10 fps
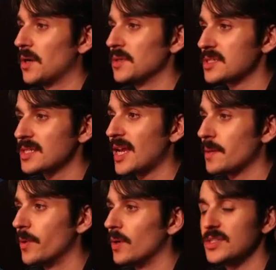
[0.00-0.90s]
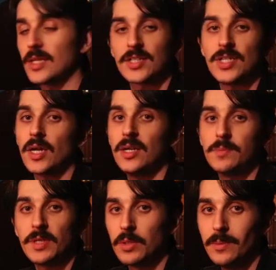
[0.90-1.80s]
bot is actually going to be
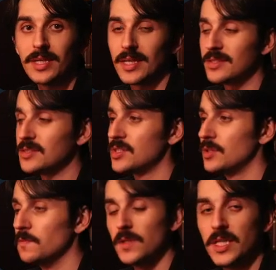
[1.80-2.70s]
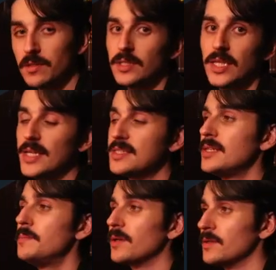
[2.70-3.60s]
communicating to you really, really easily. Because
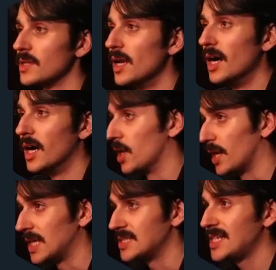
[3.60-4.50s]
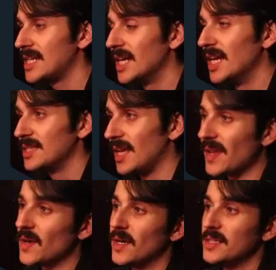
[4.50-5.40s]
like I said, the AIs
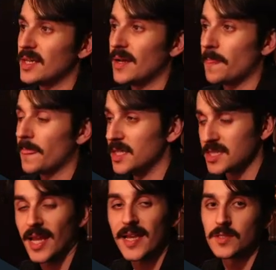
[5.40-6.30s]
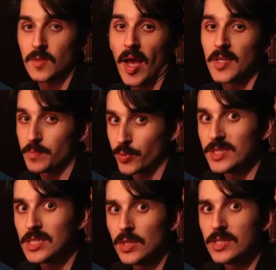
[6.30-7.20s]
Slack has pretty good
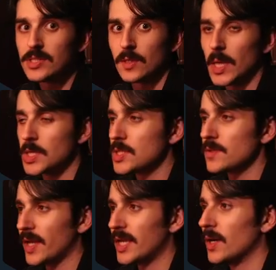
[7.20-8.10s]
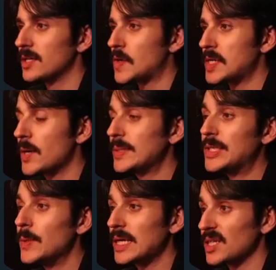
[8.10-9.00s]
integrations of AIs right now, and they're doing a lot
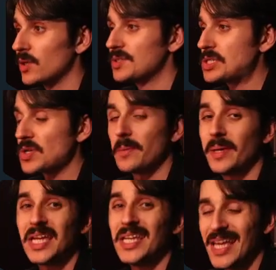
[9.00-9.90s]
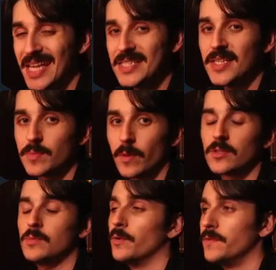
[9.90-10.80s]
to try and make it as easy as possible for you to
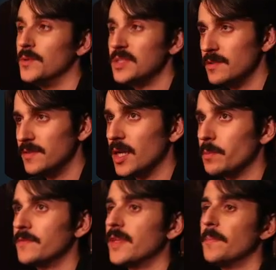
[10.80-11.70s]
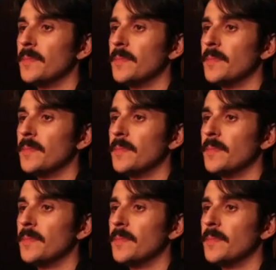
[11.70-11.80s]
develop with them. I hope